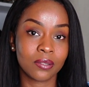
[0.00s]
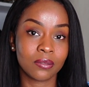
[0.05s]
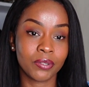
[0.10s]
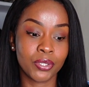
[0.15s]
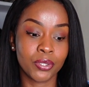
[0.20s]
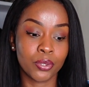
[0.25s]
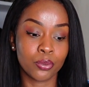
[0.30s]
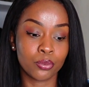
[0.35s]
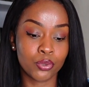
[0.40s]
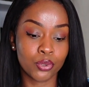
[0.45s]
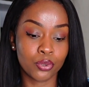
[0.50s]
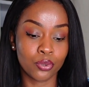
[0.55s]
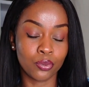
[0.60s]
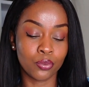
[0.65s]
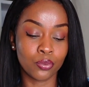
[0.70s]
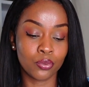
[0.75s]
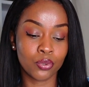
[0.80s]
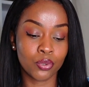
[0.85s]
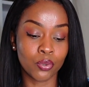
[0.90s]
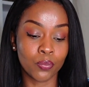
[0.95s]
you know,
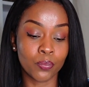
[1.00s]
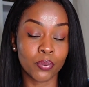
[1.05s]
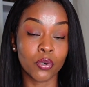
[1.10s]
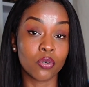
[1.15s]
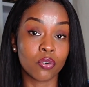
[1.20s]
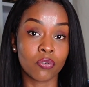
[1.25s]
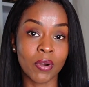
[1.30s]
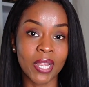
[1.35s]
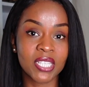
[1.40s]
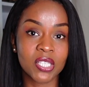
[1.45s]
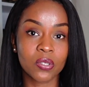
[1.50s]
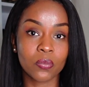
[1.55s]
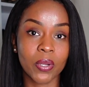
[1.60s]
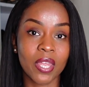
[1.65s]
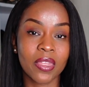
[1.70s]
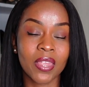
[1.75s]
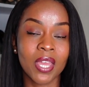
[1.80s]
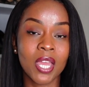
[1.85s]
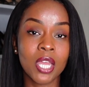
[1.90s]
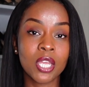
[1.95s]
to progress
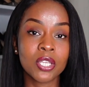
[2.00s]
with.